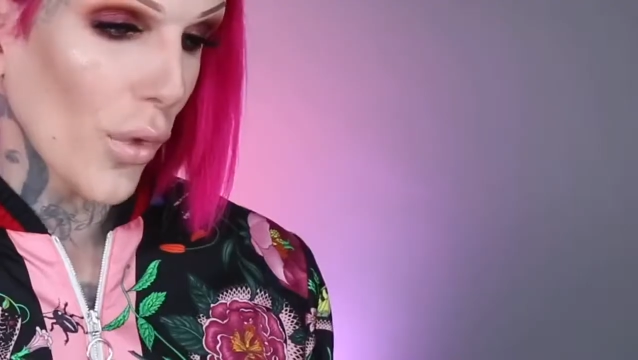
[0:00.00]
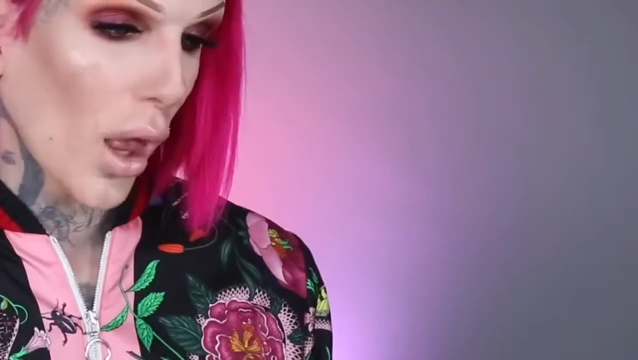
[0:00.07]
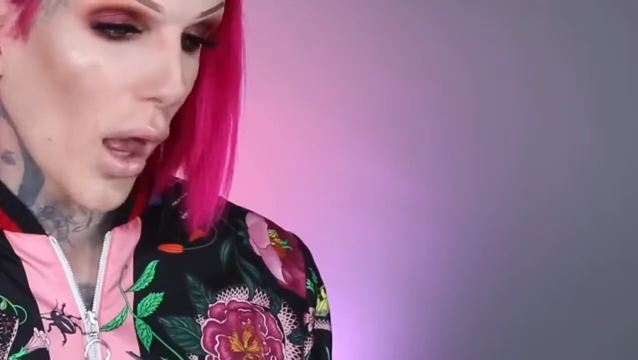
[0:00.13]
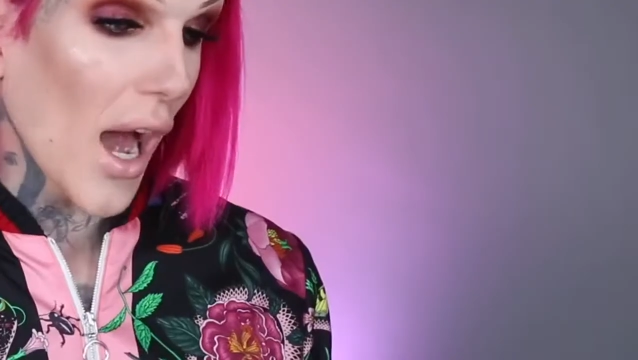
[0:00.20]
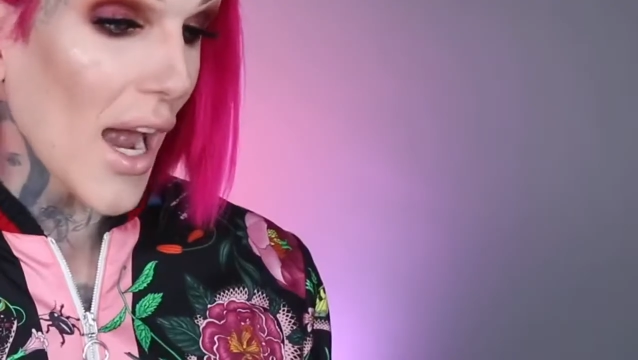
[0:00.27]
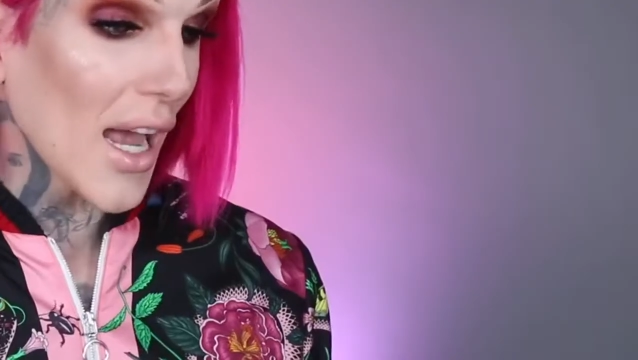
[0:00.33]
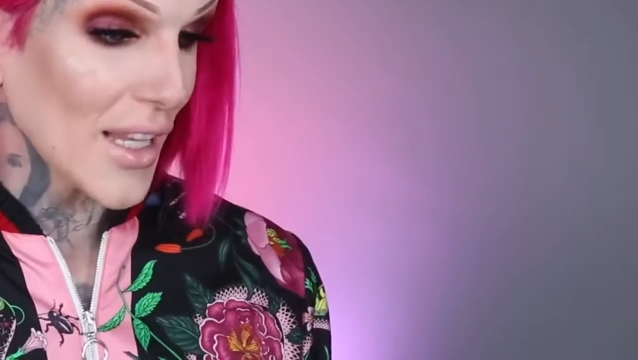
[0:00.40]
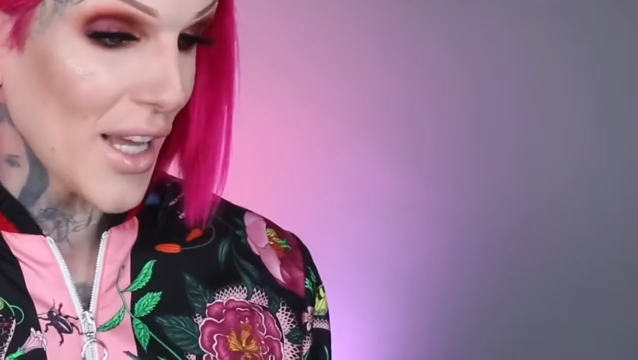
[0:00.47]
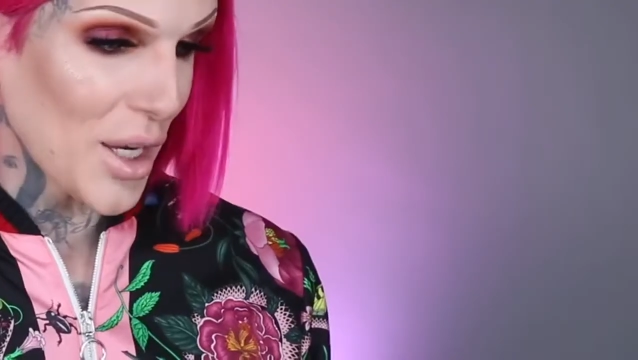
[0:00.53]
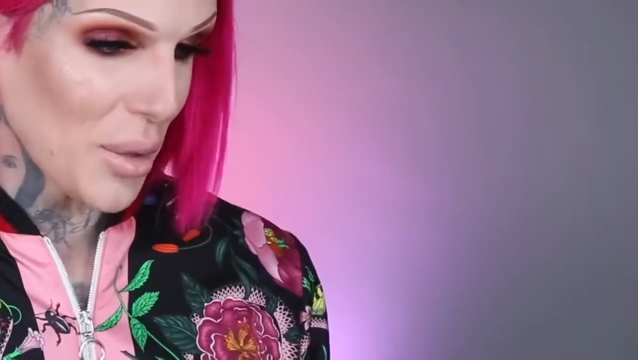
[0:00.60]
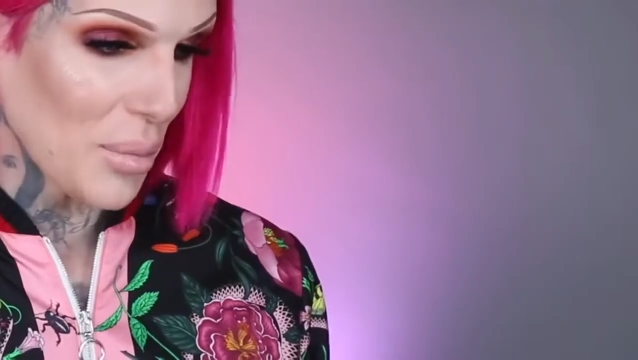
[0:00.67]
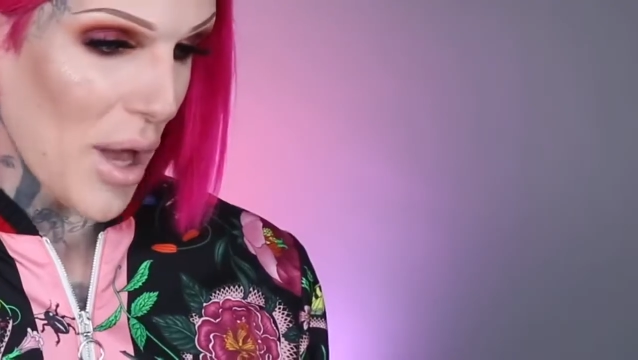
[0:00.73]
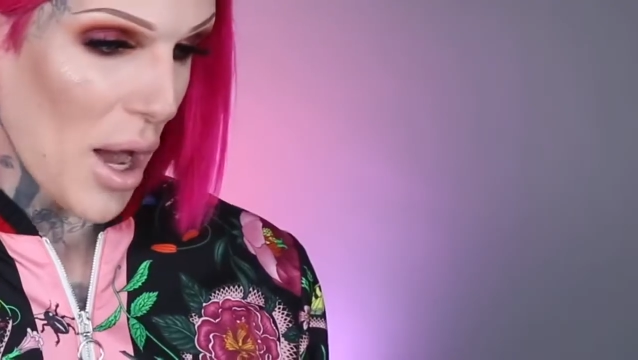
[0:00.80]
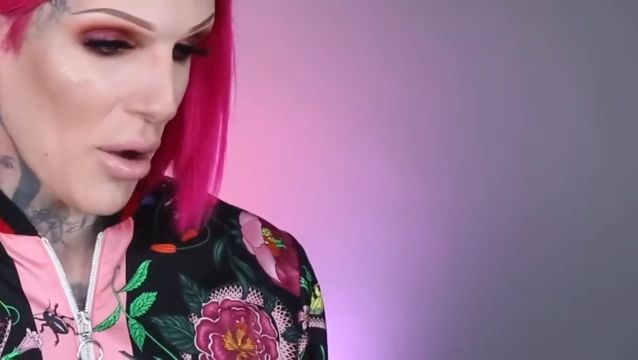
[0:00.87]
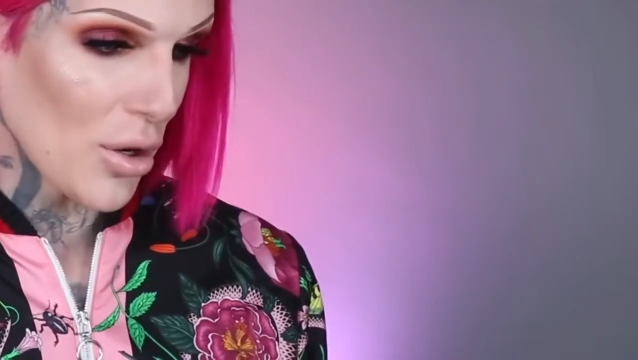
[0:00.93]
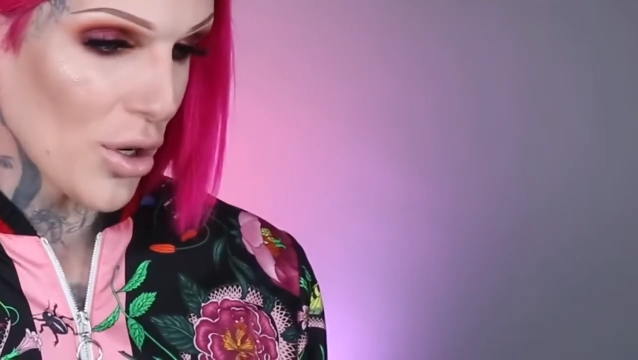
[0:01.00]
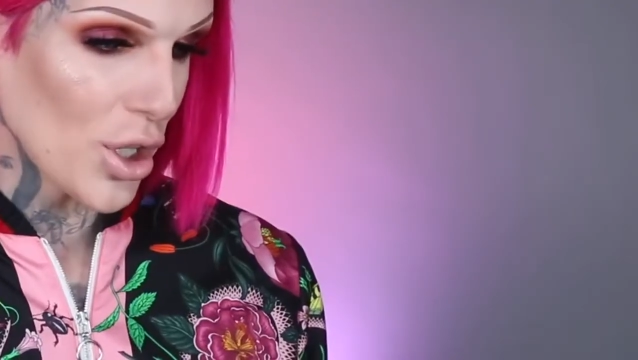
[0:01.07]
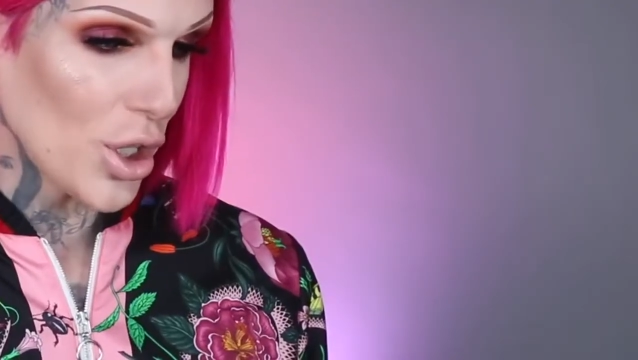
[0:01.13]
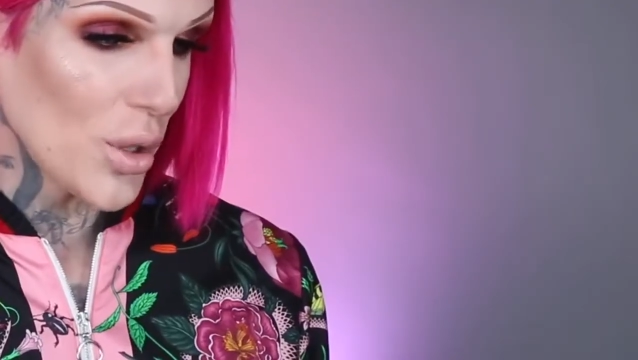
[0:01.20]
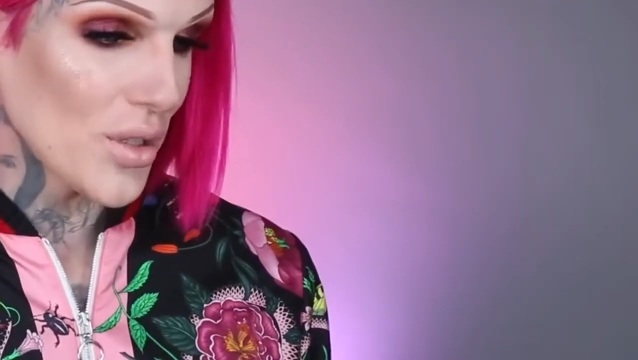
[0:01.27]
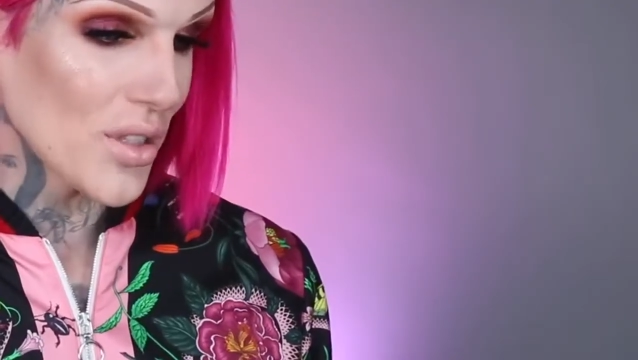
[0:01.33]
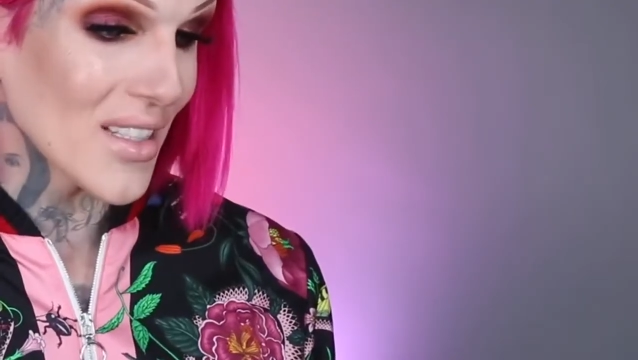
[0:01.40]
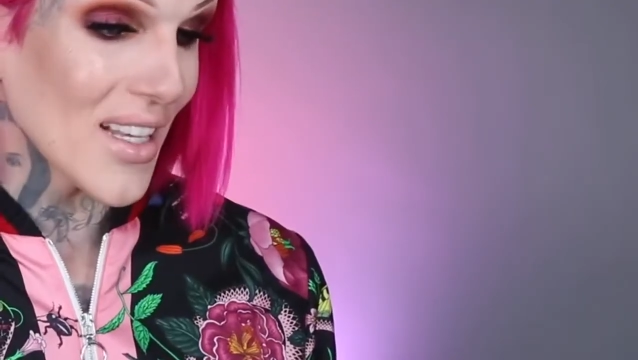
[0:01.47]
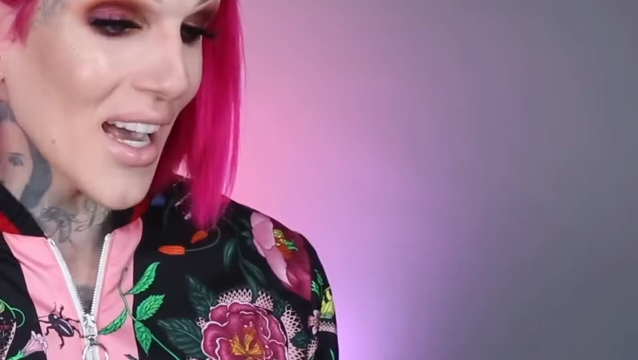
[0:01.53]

highlighting powder uses